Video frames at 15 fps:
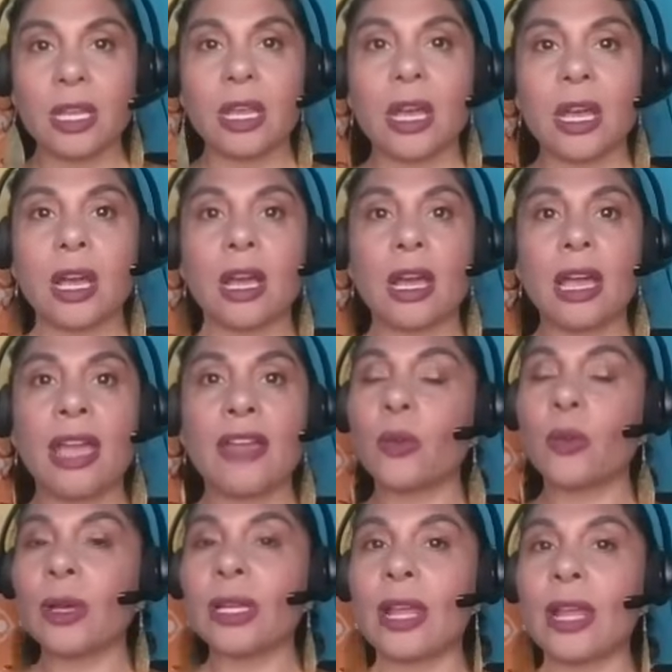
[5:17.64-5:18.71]

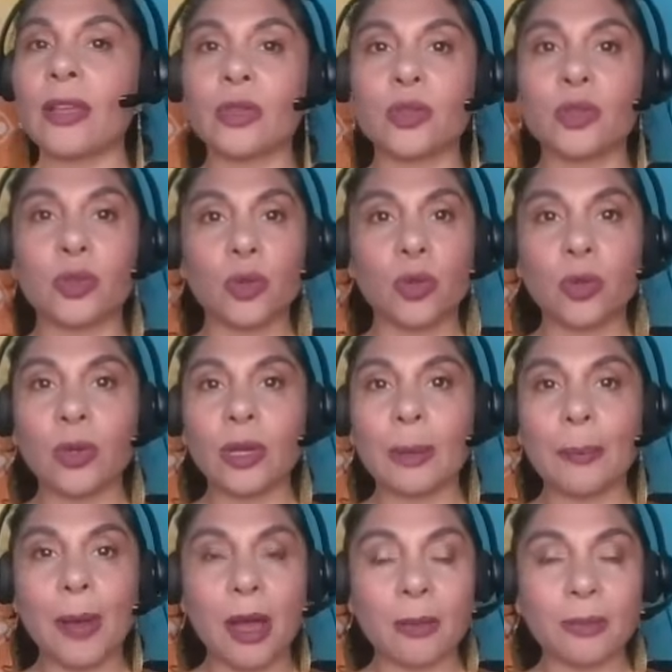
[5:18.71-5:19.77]
Everyone at the school at
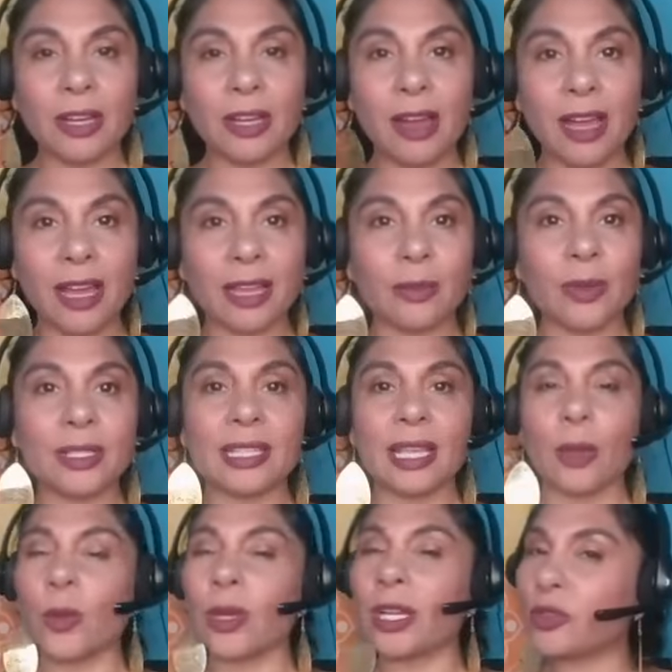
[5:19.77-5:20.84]
Palmdale High was
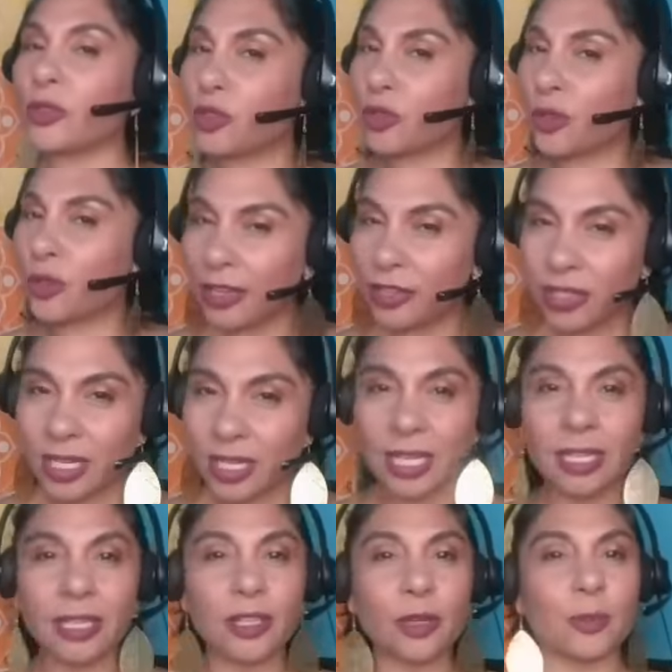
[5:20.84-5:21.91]
saying, "What a
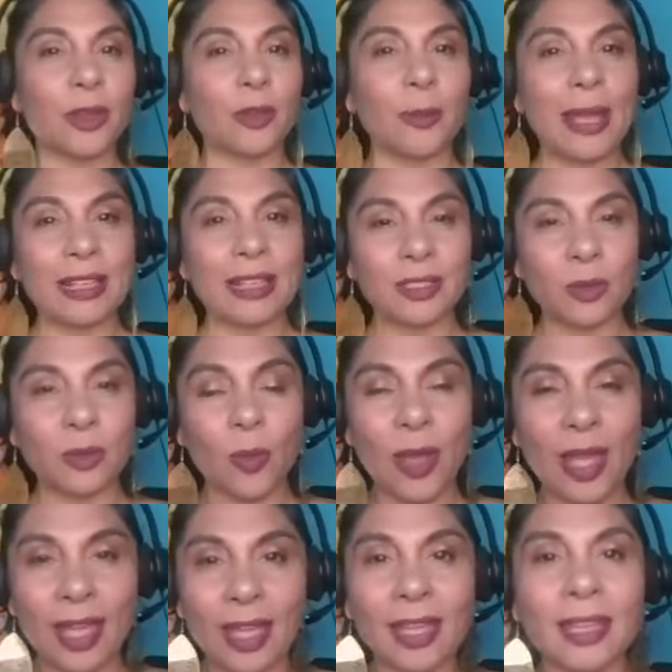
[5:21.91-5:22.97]
tragedy. Your brother passed
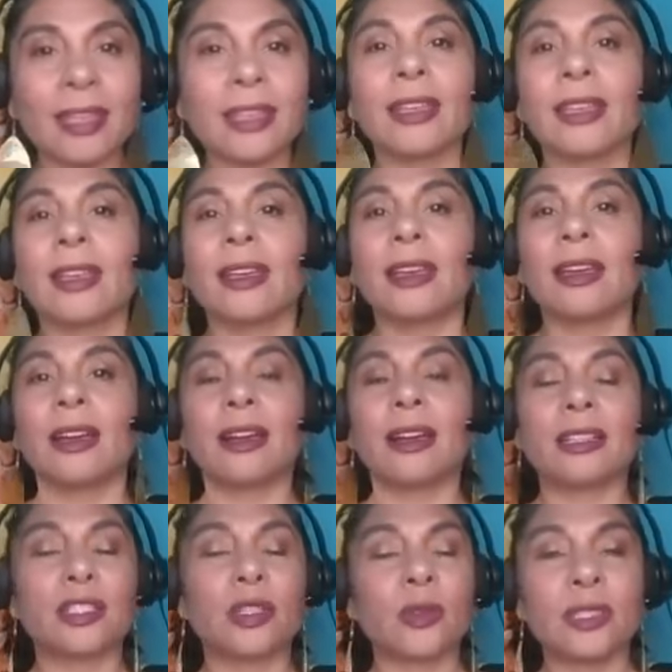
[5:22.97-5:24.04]
away.
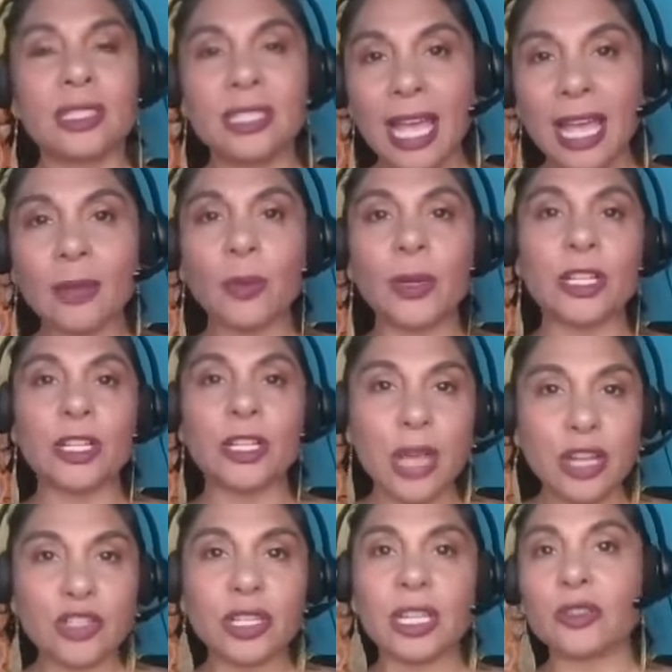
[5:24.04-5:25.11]
So sad. What a
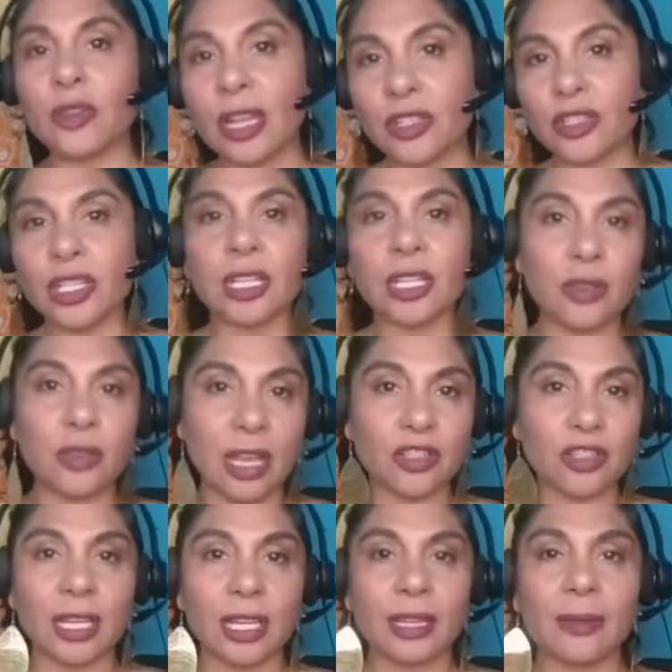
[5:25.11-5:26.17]
tragedy, tragedy,
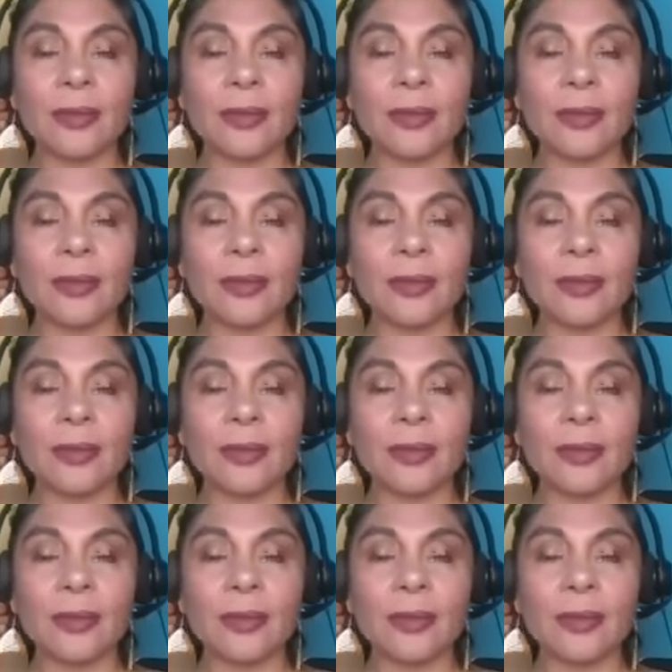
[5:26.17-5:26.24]
tragedy."